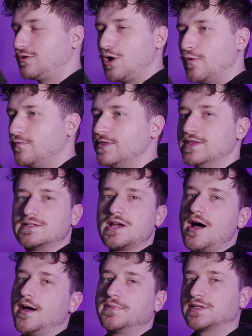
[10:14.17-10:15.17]

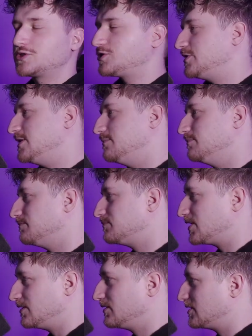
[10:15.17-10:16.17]
over-the-top, extreme
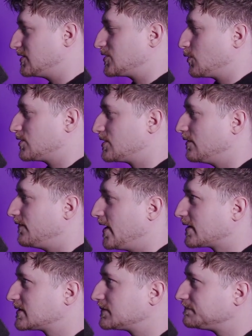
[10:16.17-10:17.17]
distortion
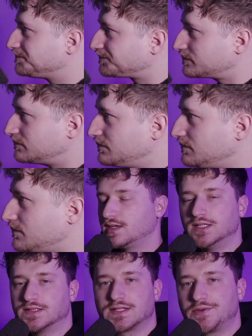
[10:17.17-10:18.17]
effects.
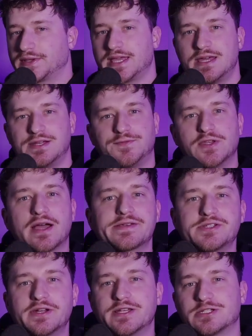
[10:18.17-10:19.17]
So again, if you
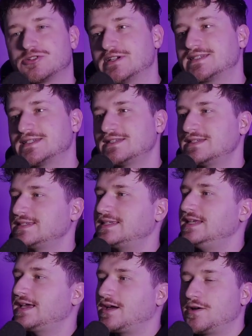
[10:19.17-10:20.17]
guys are interested to
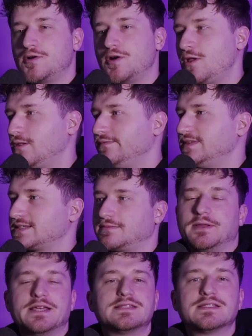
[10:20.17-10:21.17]
see how all of this
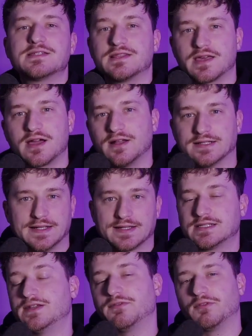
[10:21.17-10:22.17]
plays into the
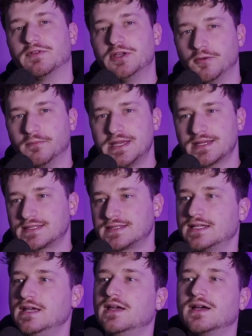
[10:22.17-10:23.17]
context of a real
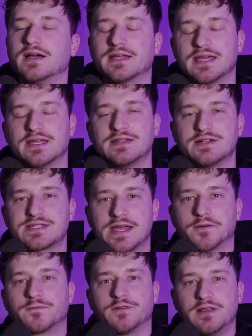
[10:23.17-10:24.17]
mix, again, there's
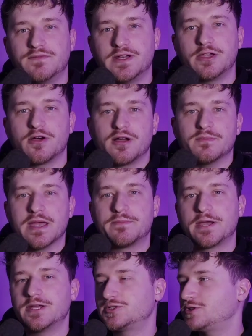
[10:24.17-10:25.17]
that free video on my
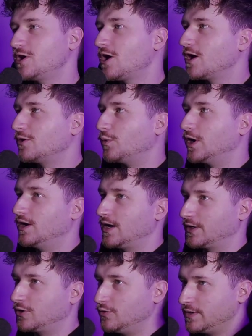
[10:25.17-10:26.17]
Patreon where
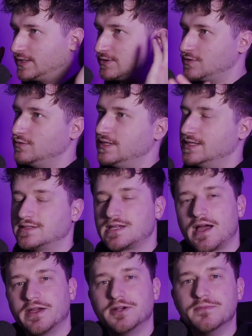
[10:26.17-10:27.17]
I go into the
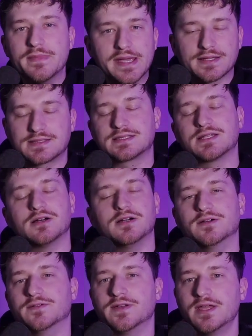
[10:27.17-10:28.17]
entire mix
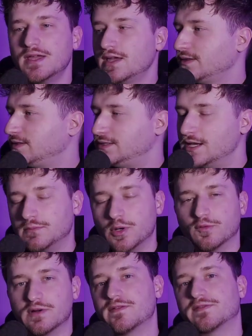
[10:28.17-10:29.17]
of the
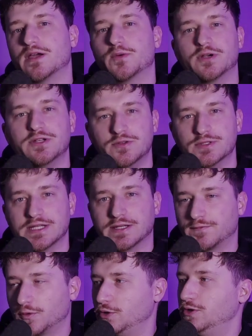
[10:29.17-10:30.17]
demo riff that we're using
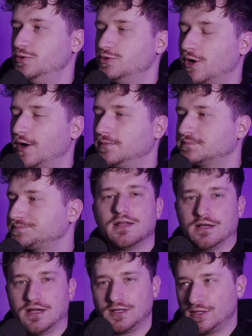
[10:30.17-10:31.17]
for Neutron.
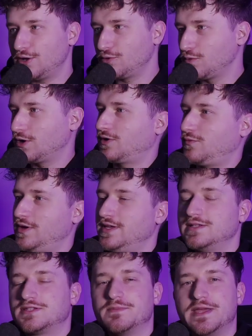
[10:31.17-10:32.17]
A lot of work
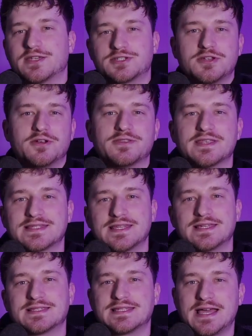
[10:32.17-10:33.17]
went into making sure this
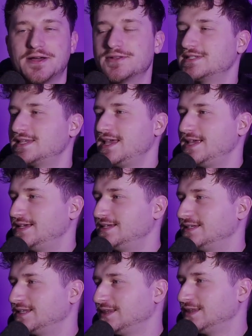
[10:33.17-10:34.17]
thing sounds
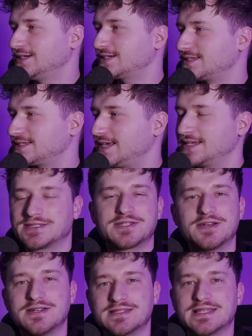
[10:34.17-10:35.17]
and looks as
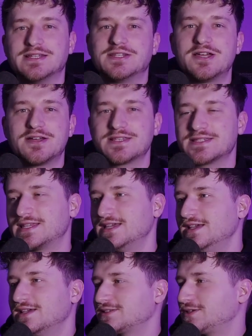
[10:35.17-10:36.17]
good as it does,
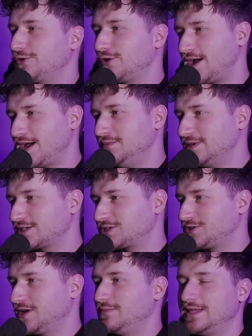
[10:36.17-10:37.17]
so I'm
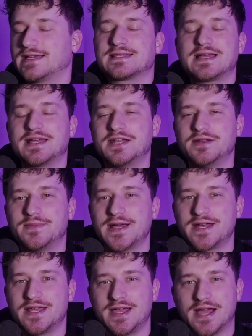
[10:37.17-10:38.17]
extremely excited
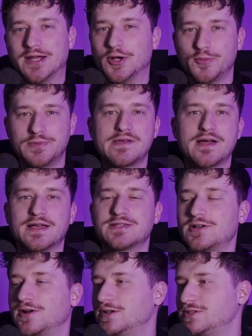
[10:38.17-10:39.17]
about it. I hope you
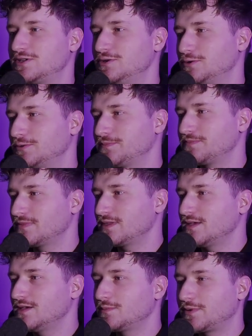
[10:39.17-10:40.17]
guys are too.
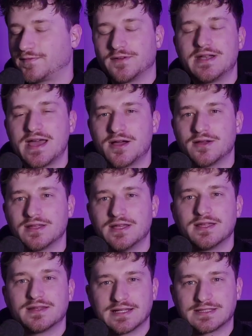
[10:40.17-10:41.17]
But for now,
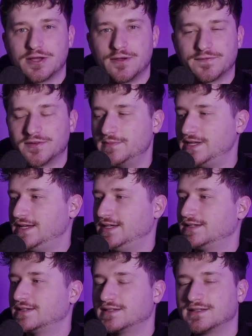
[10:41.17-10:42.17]
that's all for
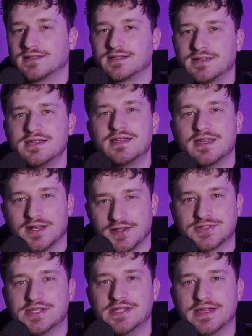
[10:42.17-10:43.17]
me, and
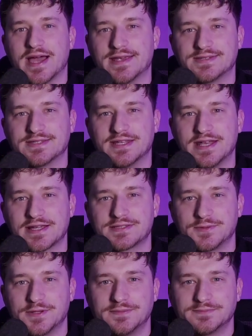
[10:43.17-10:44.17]
I'll see you guys in the
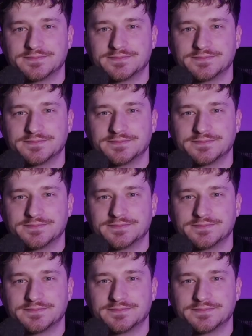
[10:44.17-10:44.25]
next one.